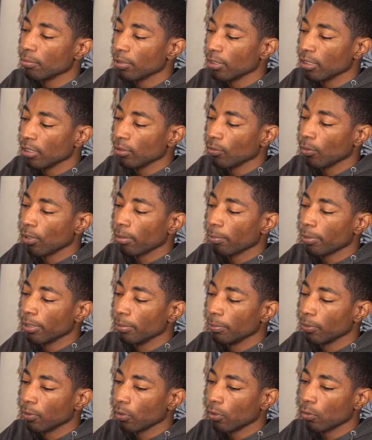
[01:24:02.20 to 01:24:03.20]
to be, where
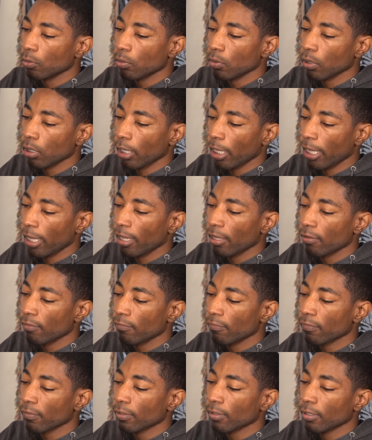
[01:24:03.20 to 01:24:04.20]
people will
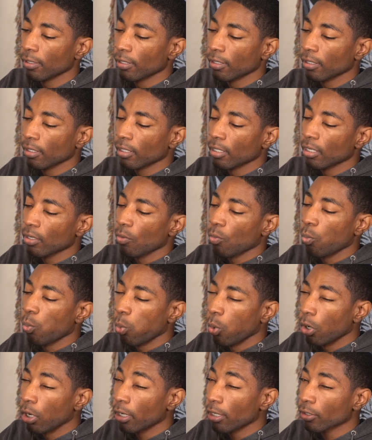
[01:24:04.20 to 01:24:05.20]
have
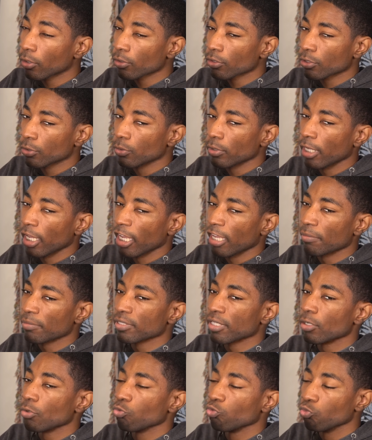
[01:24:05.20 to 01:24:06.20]
one or two
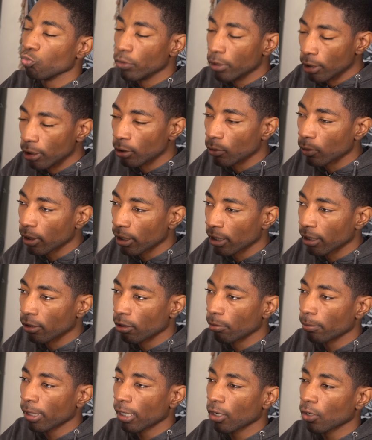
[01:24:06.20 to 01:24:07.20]
games they really want to
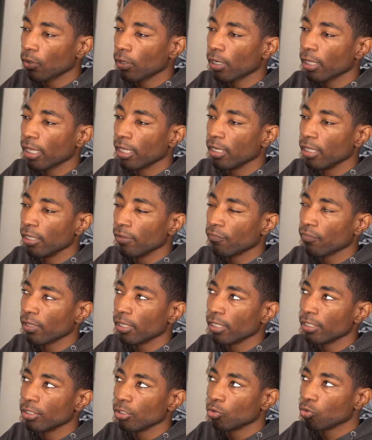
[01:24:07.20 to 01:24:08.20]
hear about, mm-hmm. and if mm-hmm.
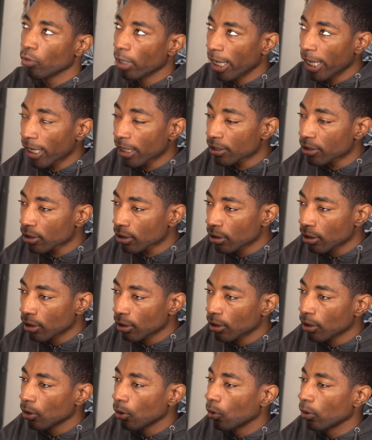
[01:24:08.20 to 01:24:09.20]
a direct
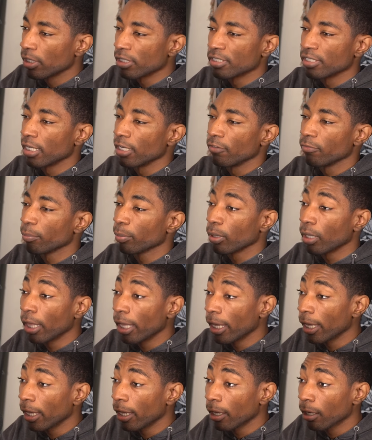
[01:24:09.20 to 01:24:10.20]
or a state of
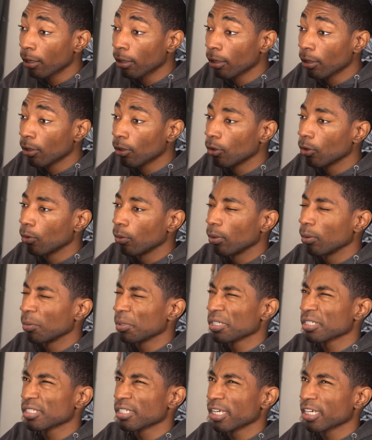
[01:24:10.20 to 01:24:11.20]
play or
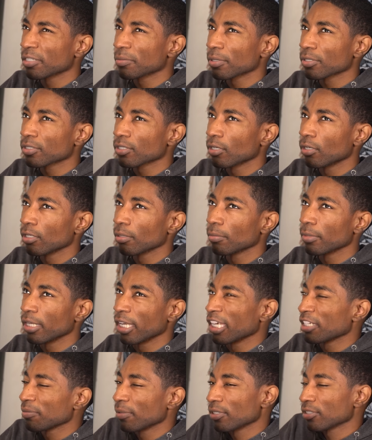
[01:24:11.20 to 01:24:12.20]
what does the Xbox call them? The
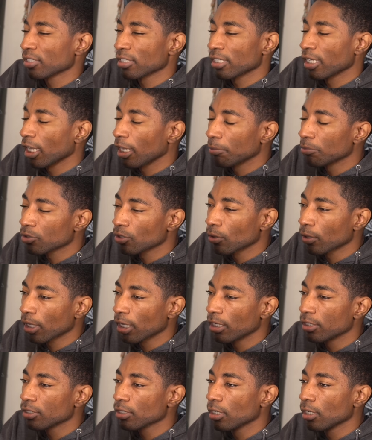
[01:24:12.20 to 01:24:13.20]
Xbox like game
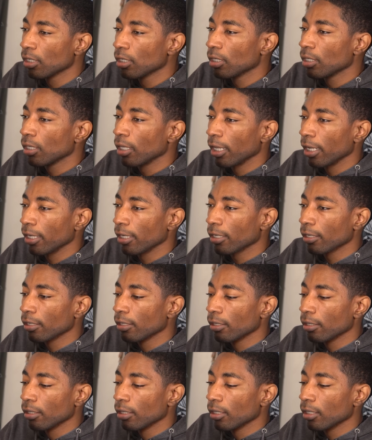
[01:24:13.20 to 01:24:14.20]
showcase, like
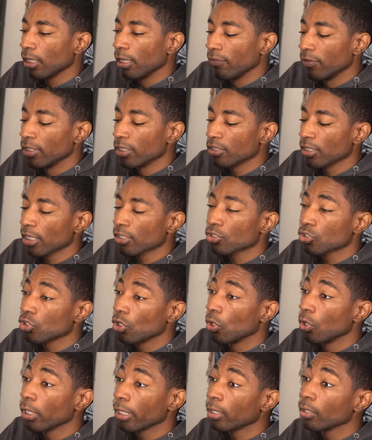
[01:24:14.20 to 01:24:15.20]
if it does not
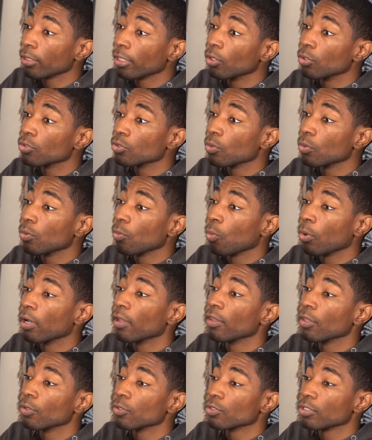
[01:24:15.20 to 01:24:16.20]
show like those one
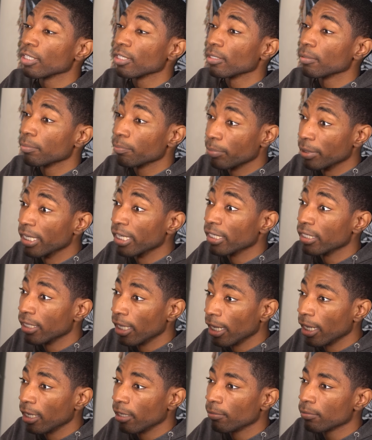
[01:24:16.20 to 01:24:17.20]
of those like big
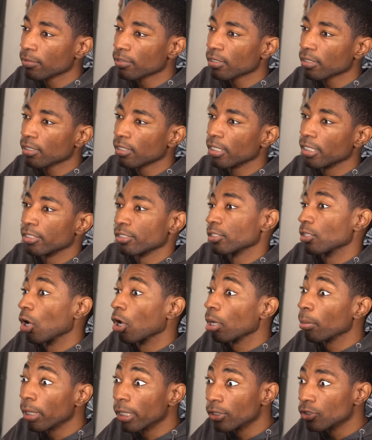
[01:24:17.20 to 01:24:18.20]
games, it's
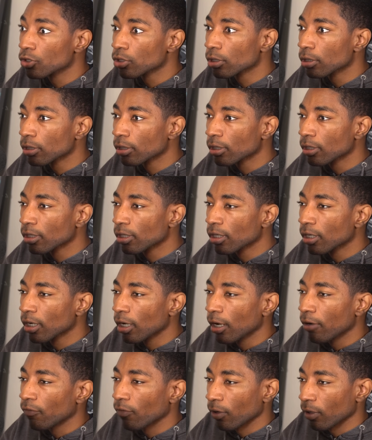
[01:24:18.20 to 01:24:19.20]
garbage
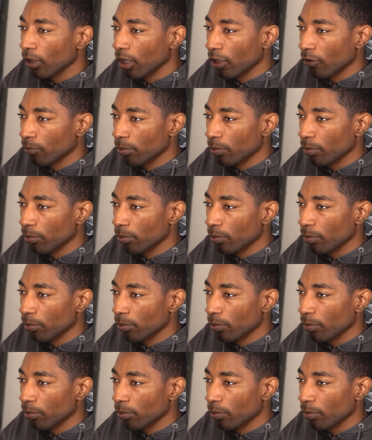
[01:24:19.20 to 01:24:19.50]
like, for a lot